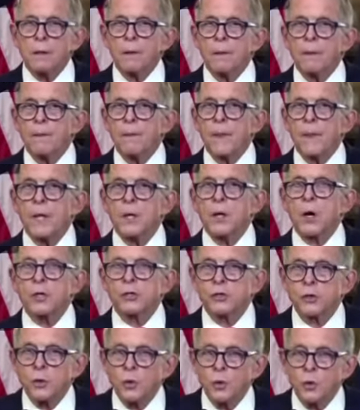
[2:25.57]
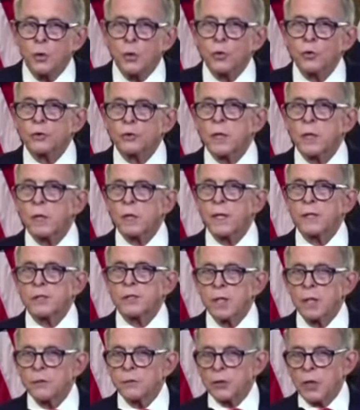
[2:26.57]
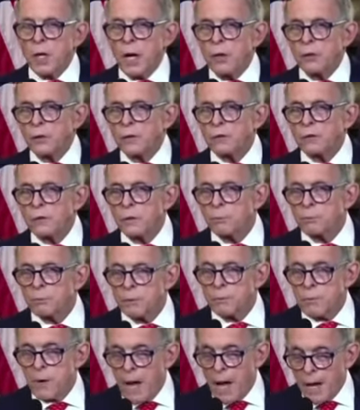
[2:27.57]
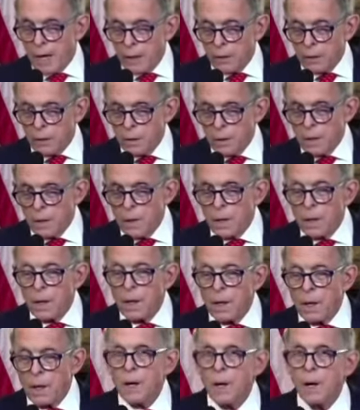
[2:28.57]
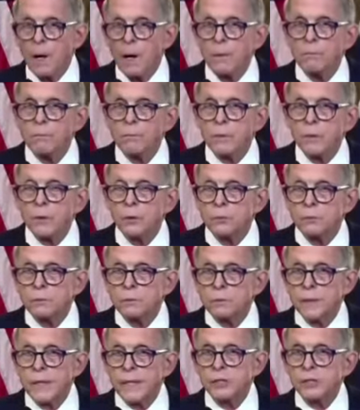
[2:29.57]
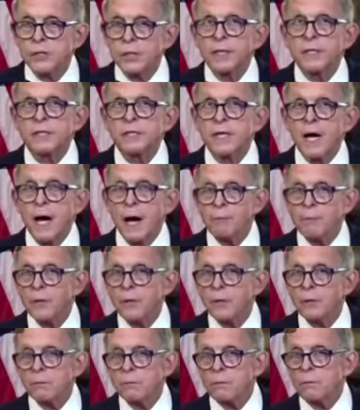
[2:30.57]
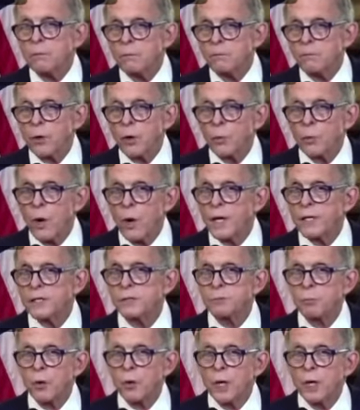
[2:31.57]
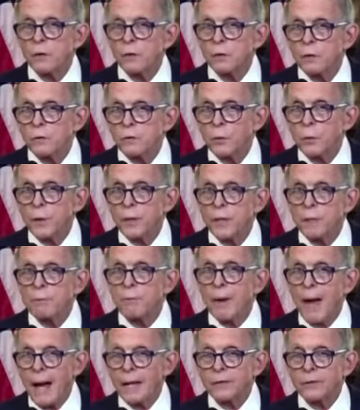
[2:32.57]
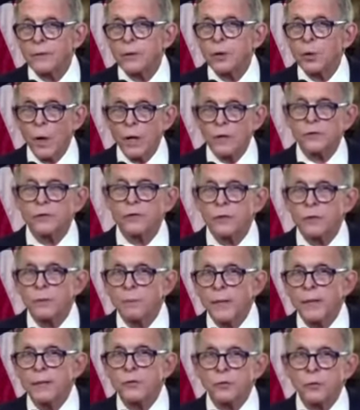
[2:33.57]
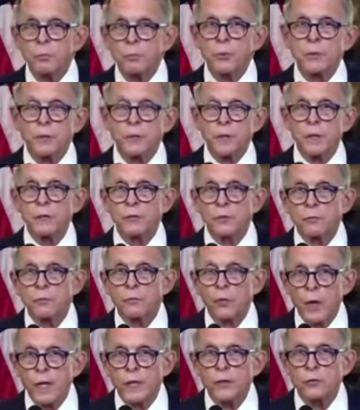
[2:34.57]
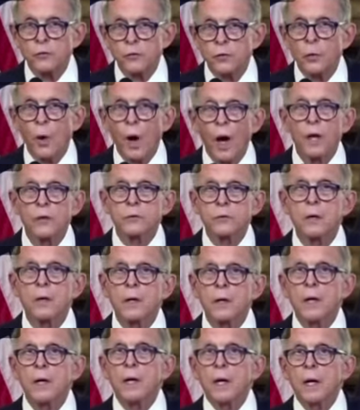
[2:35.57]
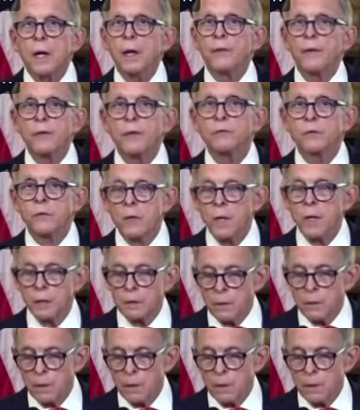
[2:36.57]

in our schools, unless some child is symptomatic, testing has not been very widespread. So we get back to the question that many superintendents have raised to us. And they've said,